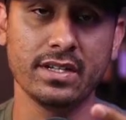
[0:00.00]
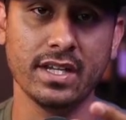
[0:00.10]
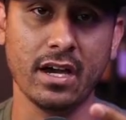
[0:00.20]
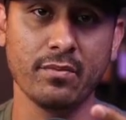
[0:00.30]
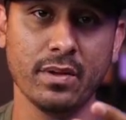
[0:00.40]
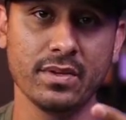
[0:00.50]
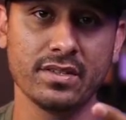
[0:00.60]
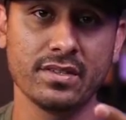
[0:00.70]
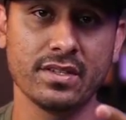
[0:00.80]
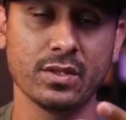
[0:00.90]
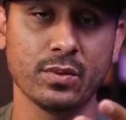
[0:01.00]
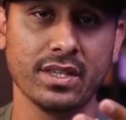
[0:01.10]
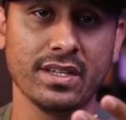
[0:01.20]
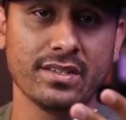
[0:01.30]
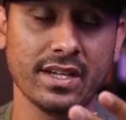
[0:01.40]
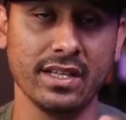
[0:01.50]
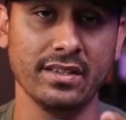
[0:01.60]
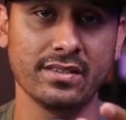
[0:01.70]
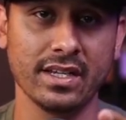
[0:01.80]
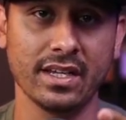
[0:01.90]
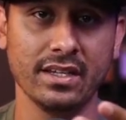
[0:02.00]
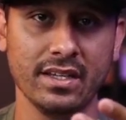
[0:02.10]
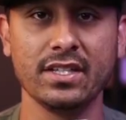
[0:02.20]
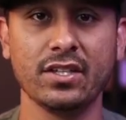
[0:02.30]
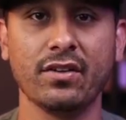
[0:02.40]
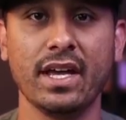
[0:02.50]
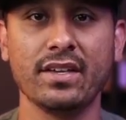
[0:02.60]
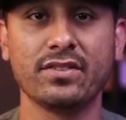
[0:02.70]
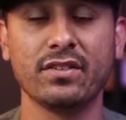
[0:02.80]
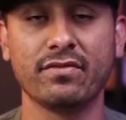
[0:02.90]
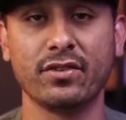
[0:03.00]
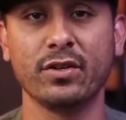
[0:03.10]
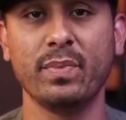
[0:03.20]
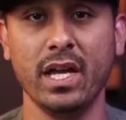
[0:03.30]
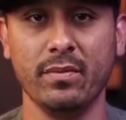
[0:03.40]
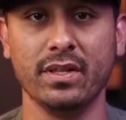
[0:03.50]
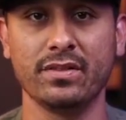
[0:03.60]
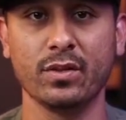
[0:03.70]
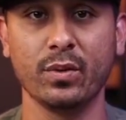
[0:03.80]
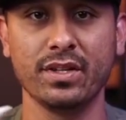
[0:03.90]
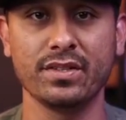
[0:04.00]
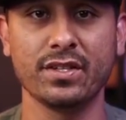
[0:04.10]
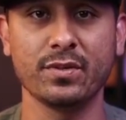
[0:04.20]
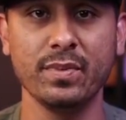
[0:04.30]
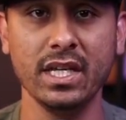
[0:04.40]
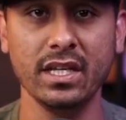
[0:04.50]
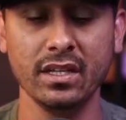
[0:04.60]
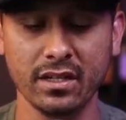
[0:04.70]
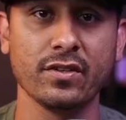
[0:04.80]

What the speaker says: down payment assistance with a silent second is known as deferred payment. So what does this mean?